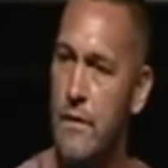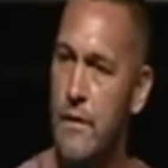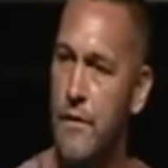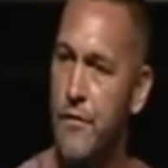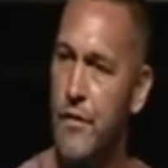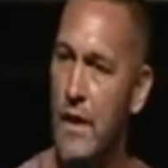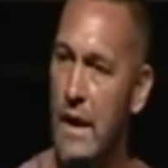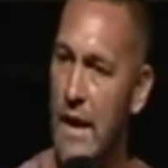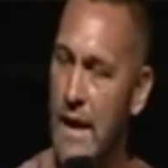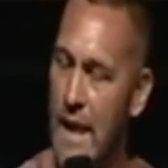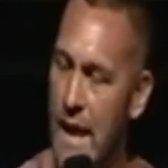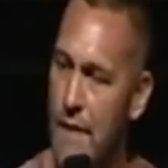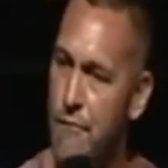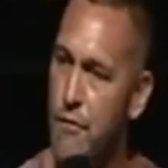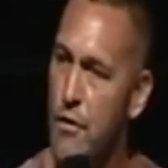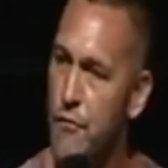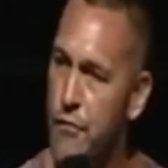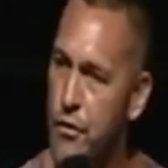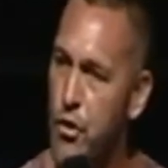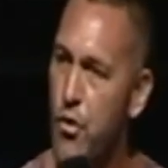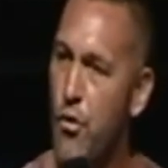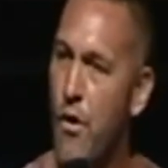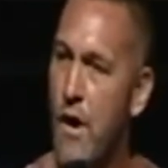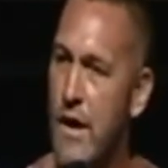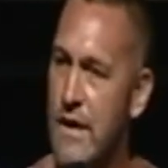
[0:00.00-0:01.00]
The love of
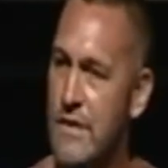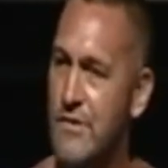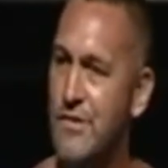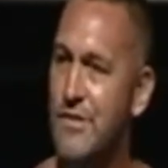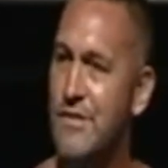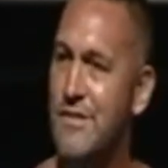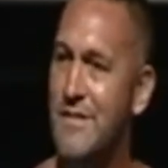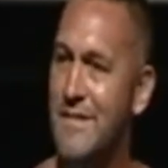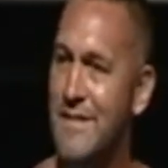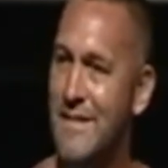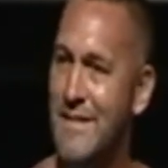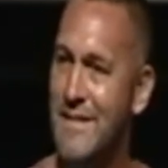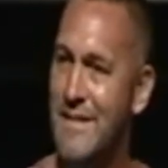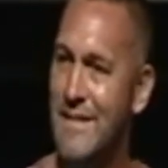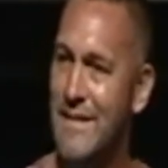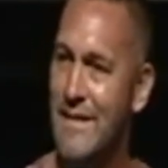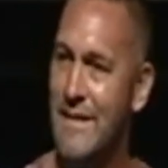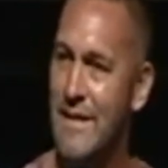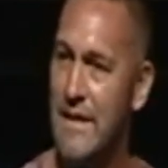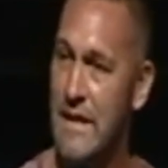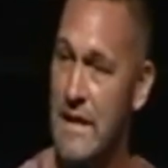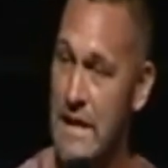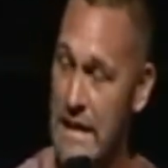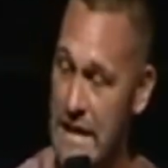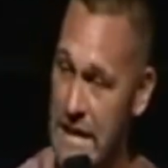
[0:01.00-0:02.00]
Christ
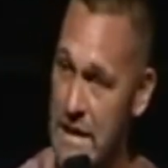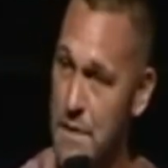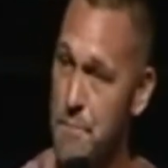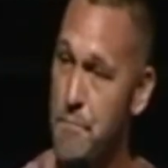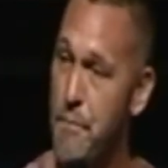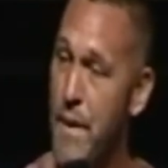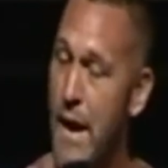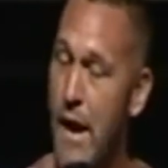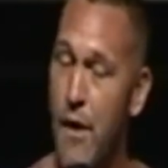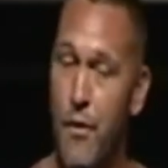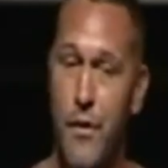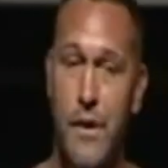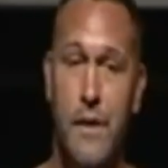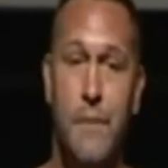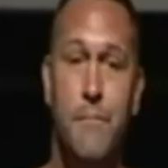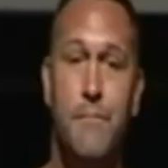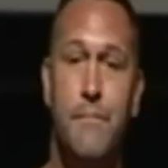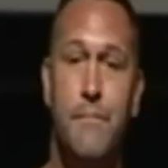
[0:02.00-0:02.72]
compelled him.